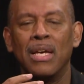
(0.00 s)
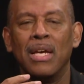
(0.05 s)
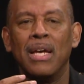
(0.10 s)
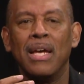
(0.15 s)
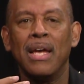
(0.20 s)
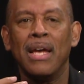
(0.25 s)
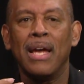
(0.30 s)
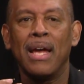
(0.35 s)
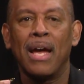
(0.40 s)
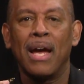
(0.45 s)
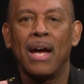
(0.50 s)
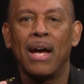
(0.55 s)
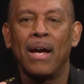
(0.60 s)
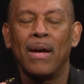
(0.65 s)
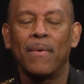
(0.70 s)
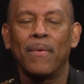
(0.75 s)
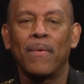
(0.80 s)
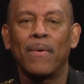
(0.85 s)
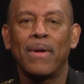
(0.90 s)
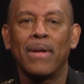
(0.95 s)
Mm-hmm.
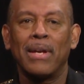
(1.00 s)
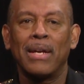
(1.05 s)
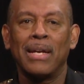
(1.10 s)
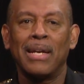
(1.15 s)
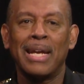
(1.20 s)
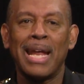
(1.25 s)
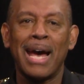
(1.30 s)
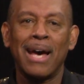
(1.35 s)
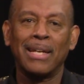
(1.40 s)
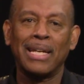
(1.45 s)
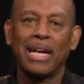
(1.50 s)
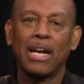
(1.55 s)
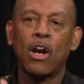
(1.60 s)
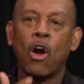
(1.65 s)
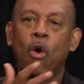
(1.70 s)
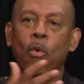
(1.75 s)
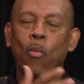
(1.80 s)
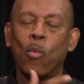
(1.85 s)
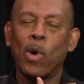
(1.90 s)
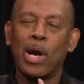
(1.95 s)
Now that
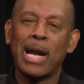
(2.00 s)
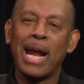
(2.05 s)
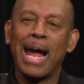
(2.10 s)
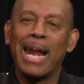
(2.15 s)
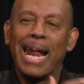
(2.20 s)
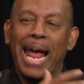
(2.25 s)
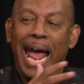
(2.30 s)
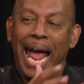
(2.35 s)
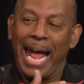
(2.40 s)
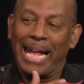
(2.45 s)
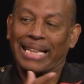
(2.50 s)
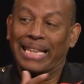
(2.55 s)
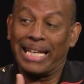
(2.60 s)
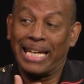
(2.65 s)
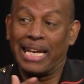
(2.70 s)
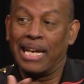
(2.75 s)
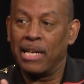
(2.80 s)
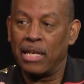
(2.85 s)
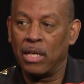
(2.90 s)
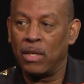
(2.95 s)
we're kind of at
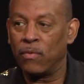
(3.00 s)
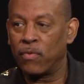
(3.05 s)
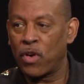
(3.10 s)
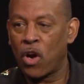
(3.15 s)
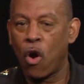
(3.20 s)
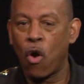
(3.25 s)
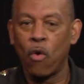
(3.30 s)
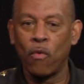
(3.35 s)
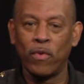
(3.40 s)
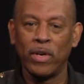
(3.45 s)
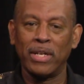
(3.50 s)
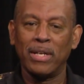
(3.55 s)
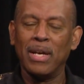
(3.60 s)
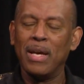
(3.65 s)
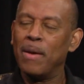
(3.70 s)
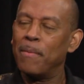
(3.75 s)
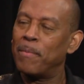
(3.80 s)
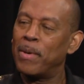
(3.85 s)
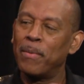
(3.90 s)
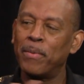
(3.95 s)
the end of COVID,
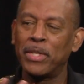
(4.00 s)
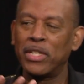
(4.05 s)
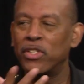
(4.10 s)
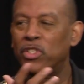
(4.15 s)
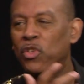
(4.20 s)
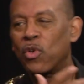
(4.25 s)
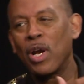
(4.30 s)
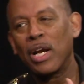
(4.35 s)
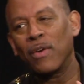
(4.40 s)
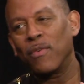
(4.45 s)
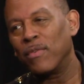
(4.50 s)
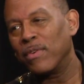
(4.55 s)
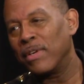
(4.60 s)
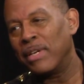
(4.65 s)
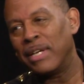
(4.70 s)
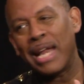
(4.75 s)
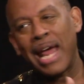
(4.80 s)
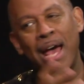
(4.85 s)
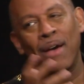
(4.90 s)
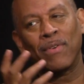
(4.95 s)
mm-hmm. people are just trying to
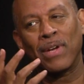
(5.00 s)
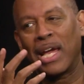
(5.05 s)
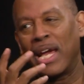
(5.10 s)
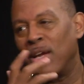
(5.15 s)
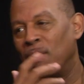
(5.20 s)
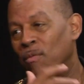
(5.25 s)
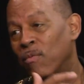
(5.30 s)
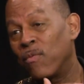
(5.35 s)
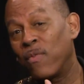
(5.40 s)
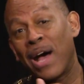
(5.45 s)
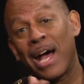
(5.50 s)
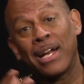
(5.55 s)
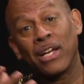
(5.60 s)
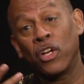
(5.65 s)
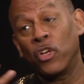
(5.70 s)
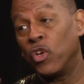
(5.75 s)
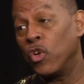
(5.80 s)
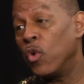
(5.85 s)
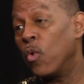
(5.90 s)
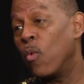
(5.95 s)
navigate and find a
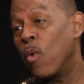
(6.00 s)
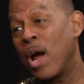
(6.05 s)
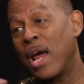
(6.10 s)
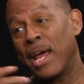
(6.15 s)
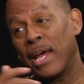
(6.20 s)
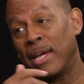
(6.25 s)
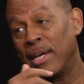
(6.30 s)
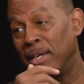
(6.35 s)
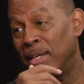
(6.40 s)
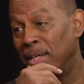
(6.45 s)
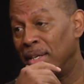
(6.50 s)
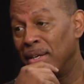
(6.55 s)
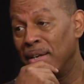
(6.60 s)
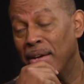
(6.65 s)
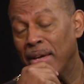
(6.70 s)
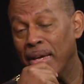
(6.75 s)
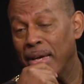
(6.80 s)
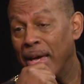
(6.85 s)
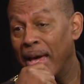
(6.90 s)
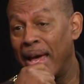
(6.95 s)
new way and right,
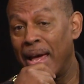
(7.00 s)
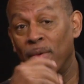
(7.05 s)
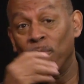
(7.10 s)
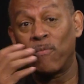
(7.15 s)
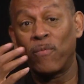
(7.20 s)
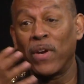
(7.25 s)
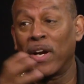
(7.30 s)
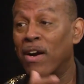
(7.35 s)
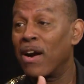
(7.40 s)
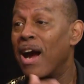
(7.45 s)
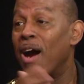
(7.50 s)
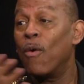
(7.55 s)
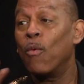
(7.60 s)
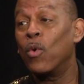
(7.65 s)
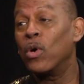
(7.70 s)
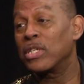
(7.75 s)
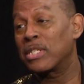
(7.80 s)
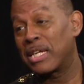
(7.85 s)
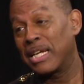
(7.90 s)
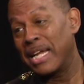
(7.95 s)
right. and figure out
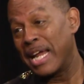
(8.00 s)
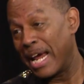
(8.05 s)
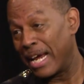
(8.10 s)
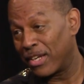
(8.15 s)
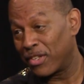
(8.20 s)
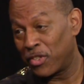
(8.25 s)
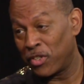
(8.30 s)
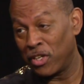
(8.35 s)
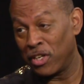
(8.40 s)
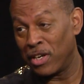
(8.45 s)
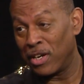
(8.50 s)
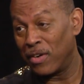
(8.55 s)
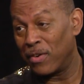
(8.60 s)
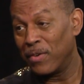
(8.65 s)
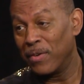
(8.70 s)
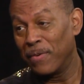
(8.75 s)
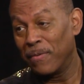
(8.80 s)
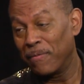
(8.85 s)
what's next. You know.